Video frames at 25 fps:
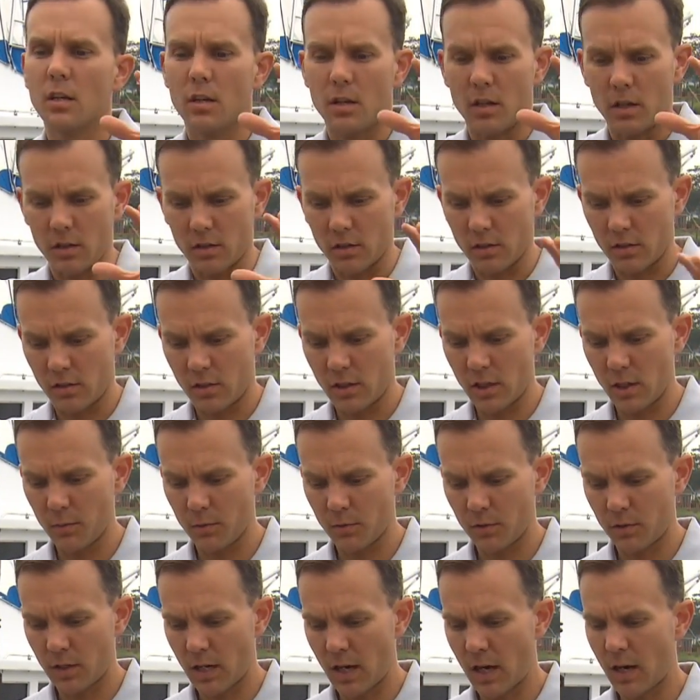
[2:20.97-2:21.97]
it
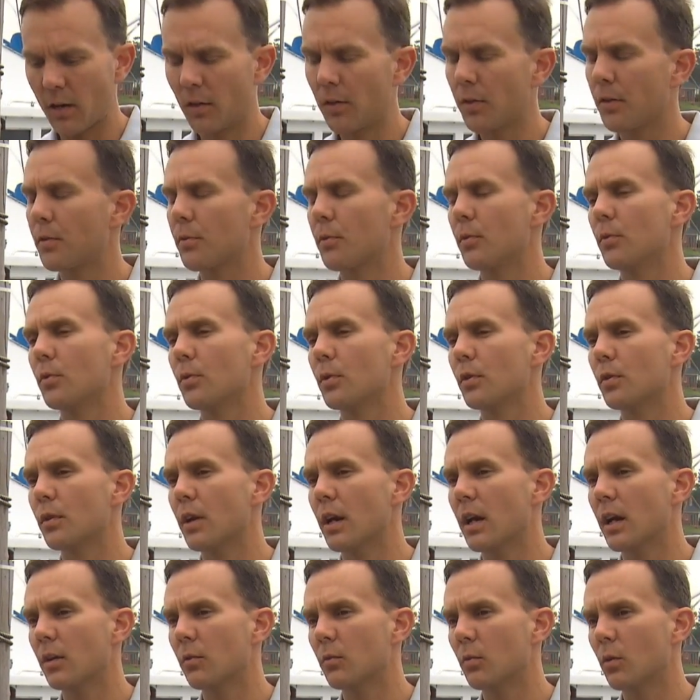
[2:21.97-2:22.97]
seeps down through the
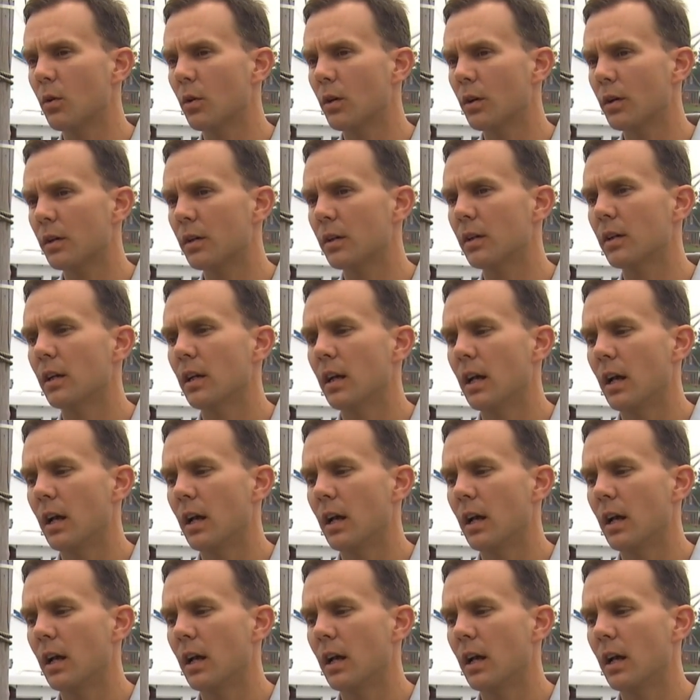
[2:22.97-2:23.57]
groundwater.